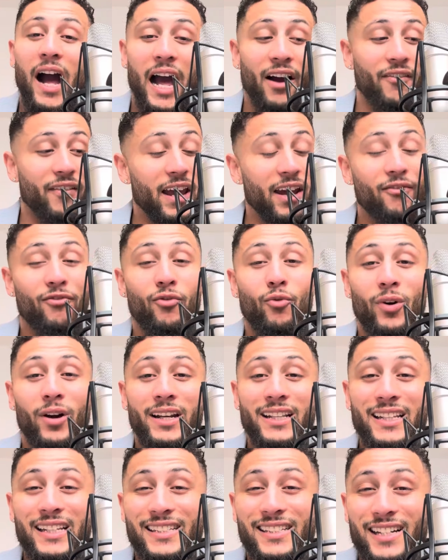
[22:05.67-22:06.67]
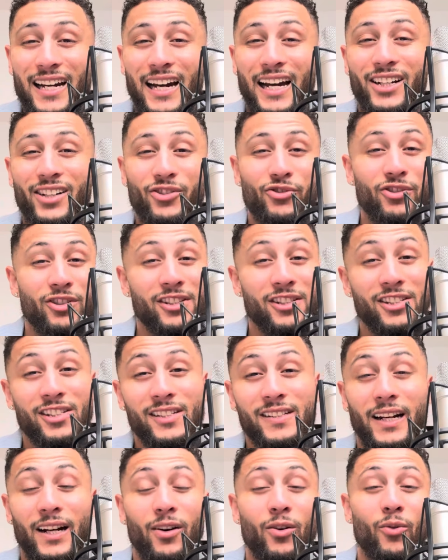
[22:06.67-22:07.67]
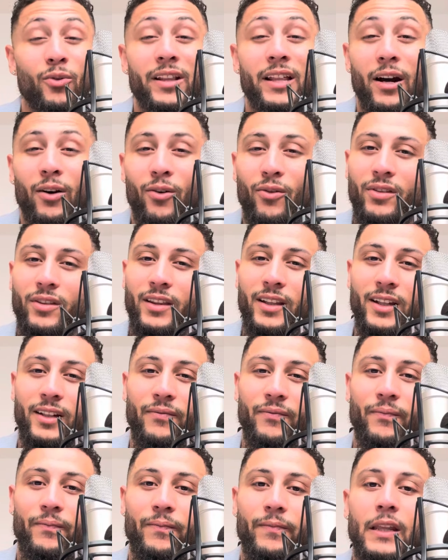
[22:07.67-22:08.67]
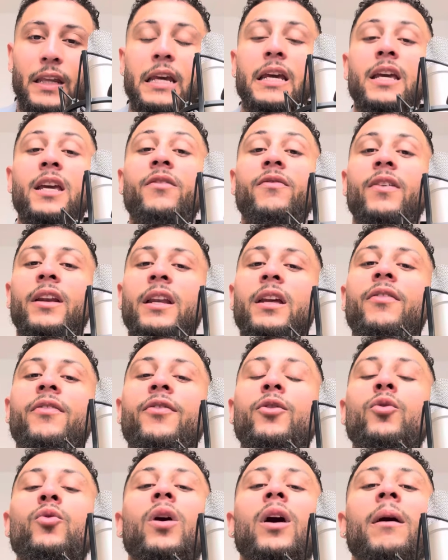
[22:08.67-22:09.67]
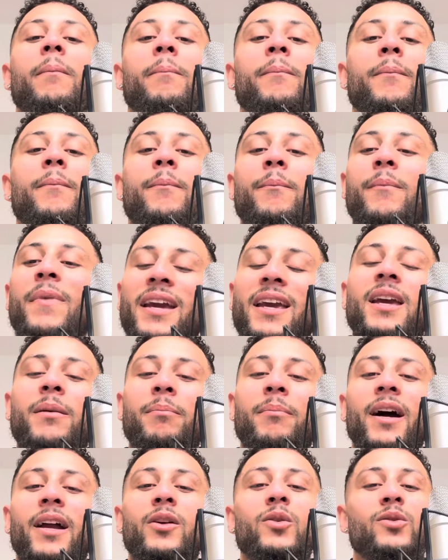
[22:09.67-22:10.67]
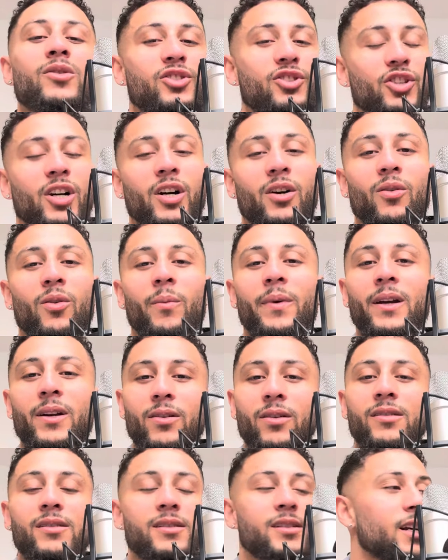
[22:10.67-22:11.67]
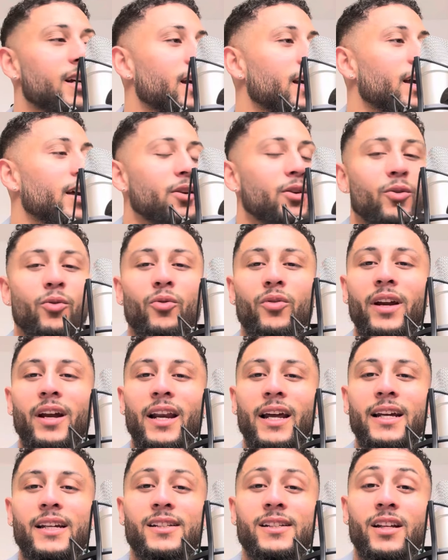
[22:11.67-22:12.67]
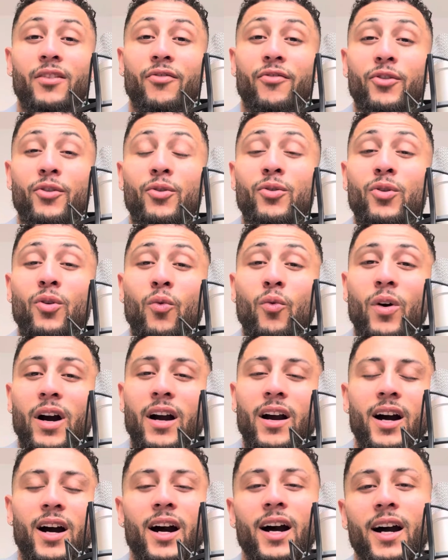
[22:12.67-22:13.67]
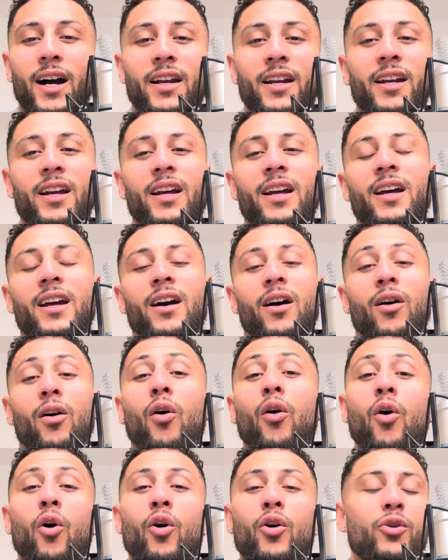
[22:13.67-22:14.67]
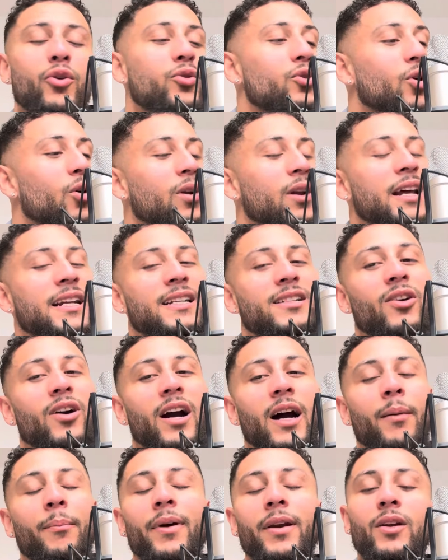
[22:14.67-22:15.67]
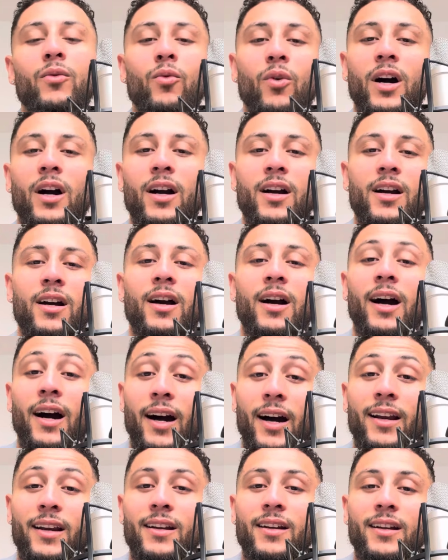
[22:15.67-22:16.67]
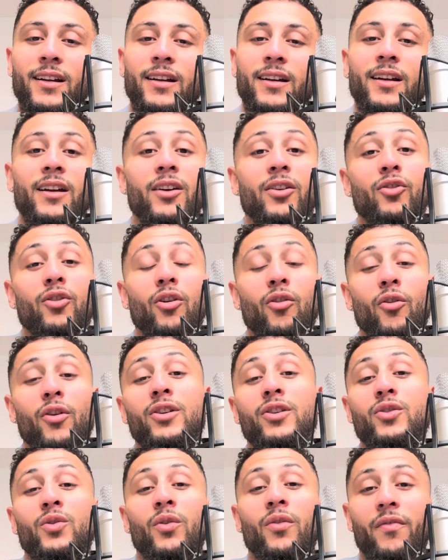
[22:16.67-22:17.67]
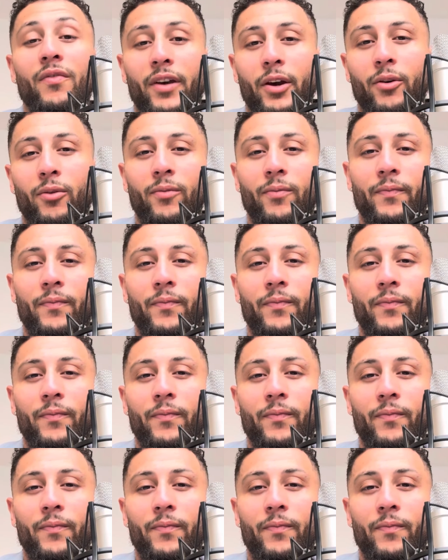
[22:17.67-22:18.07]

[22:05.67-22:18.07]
have, everyone in this country struggle with their own thing. Even if you are making money, you struggle because you realize if you don't work hard or you don't let your company work hard, you're going to fail.